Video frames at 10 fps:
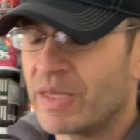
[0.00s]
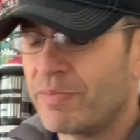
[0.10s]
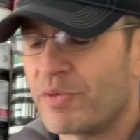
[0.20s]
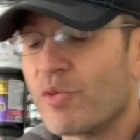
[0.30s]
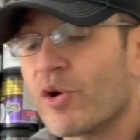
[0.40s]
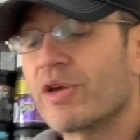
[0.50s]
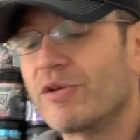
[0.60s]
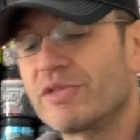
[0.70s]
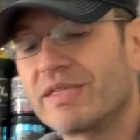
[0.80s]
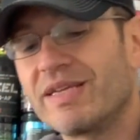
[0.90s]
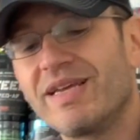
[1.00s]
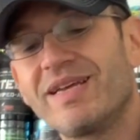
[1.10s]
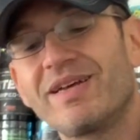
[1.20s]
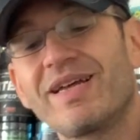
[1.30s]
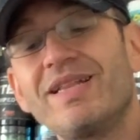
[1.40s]
pre-workouts that
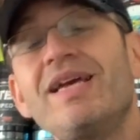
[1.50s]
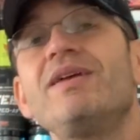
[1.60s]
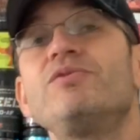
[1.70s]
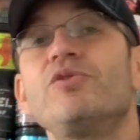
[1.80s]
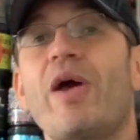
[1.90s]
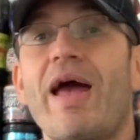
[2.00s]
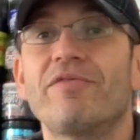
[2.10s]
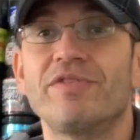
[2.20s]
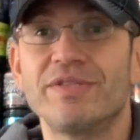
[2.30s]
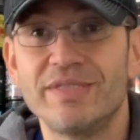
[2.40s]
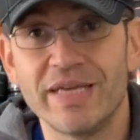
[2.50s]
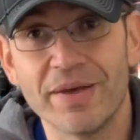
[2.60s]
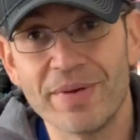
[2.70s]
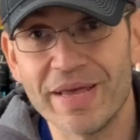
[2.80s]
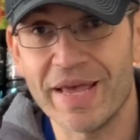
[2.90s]
claim to have D
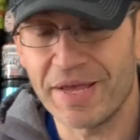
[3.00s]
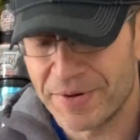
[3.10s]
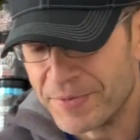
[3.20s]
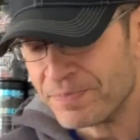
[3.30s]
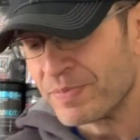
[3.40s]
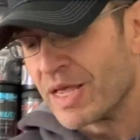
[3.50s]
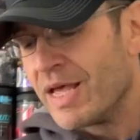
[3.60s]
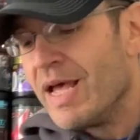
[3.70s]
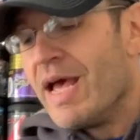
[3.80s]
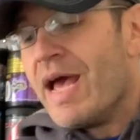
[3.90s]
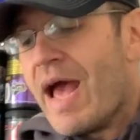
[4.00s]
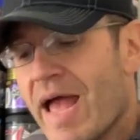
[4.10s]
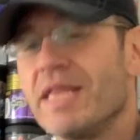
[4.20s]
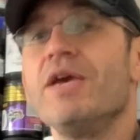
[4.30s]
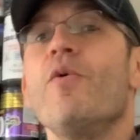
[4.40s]
M A A.
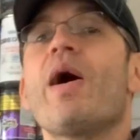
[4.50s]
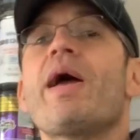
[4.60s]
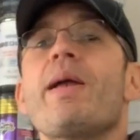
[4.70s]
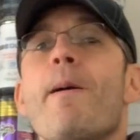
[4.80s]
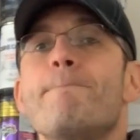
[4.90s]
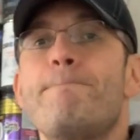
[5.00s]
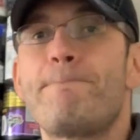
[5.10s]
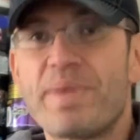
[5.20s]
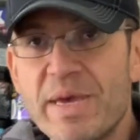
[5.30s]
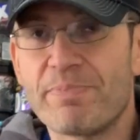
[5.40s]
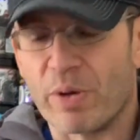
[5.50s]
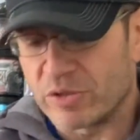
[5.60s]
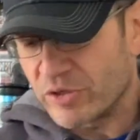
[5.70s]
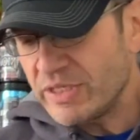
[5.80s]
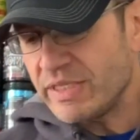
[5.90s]
Anyway, people,
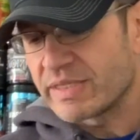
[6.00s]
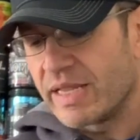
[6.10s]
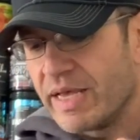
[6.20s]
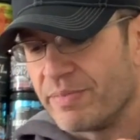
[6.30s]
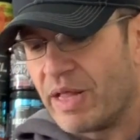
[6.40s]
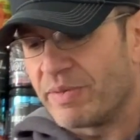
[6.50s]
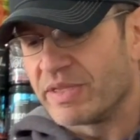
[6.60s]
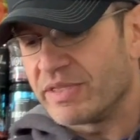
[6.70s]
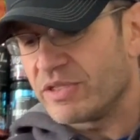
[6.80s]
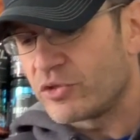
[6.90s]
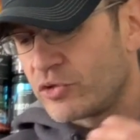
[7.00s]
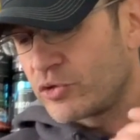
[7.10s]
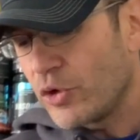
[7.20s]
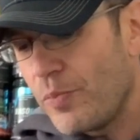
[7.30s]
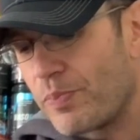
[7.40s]
so this is the label. I mean,
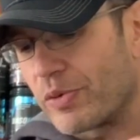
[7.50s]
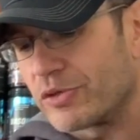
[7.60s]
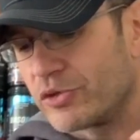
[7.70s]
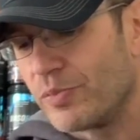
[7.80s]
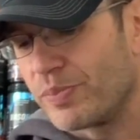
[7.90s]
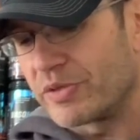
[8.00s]
super, super